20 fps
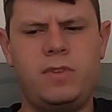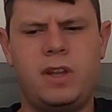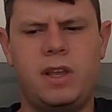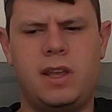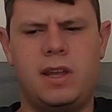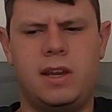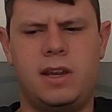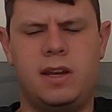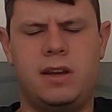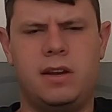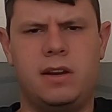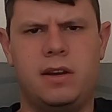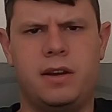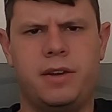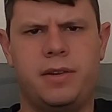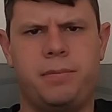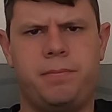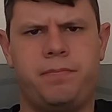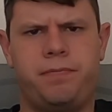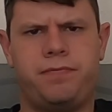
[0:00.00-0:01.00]

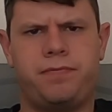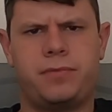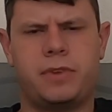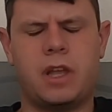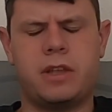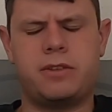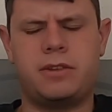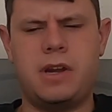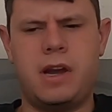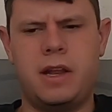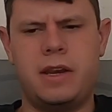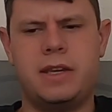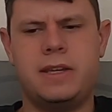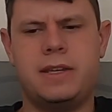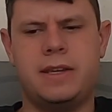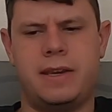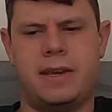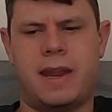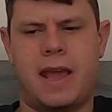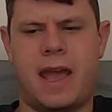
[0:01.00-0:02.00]
It's not
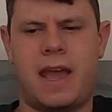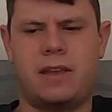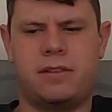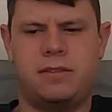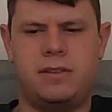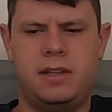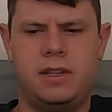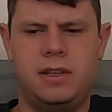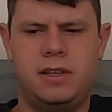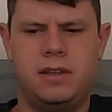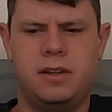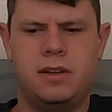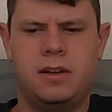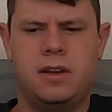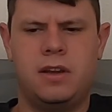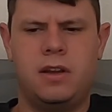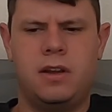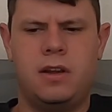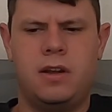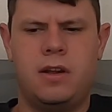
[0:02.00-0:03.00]
nasty.
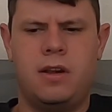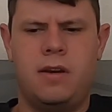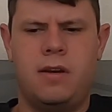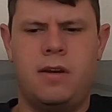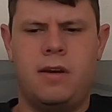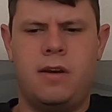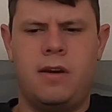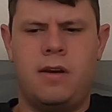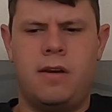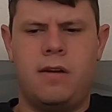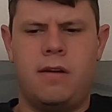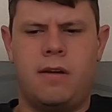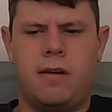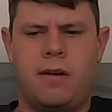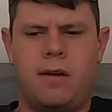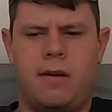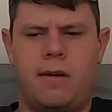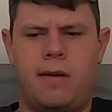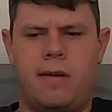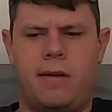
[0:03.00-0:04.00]

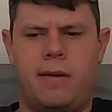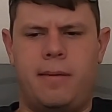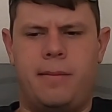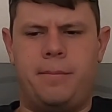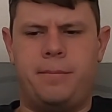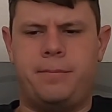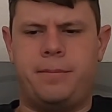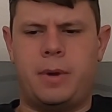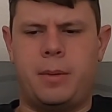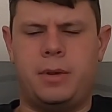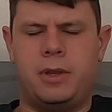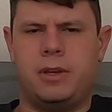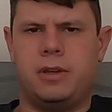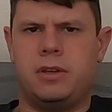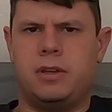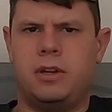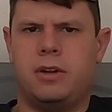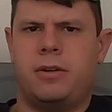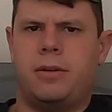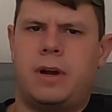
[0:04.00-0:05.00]
I mean,
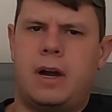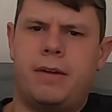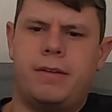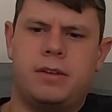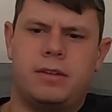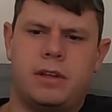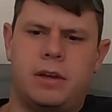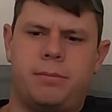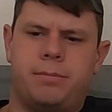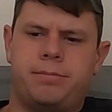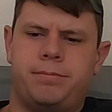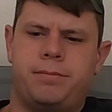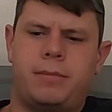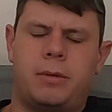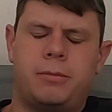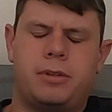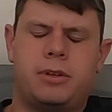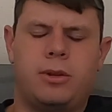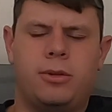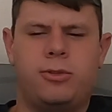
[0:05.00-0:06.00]
you know, obviously
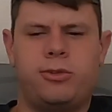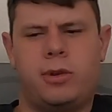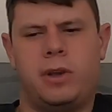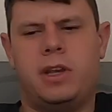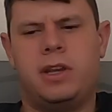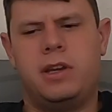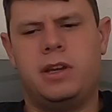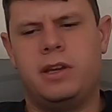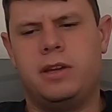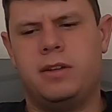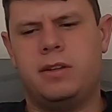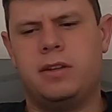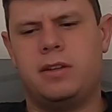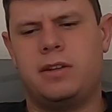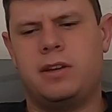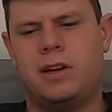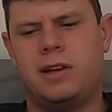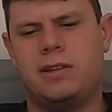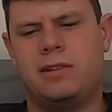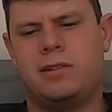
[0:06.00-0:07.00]
I'm still drinking it. It's
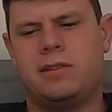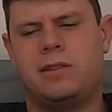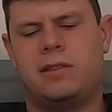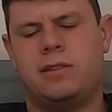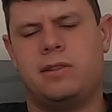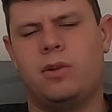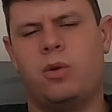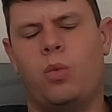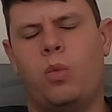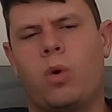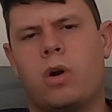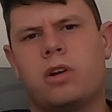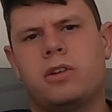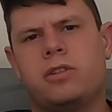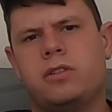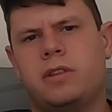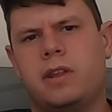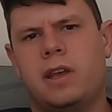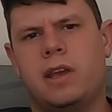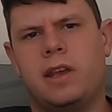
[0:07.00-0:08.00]
not the
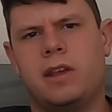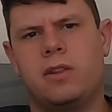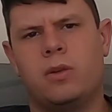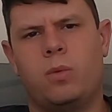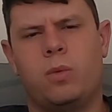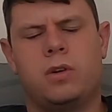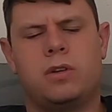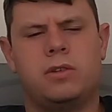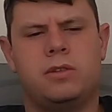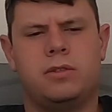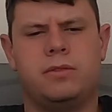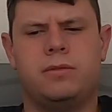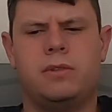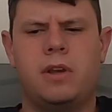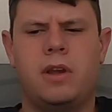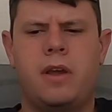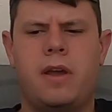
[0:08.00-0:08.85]
worst thing in the world,